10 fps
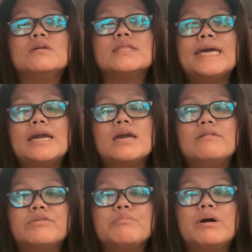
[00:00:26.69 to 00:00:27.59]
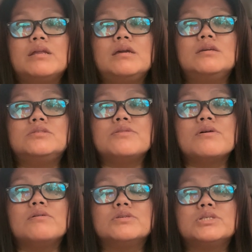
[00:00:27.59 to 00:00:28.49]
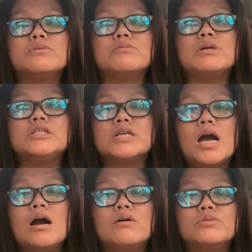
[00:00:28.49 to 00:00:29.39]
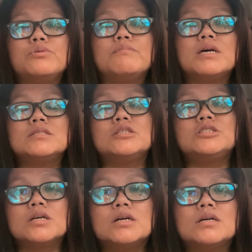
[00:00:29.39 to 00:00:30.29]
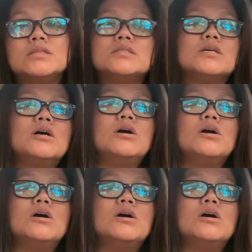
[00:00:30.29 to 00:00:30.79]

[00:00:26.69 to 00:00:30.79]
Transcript: thank everybody, to those who reached out, who messaged us,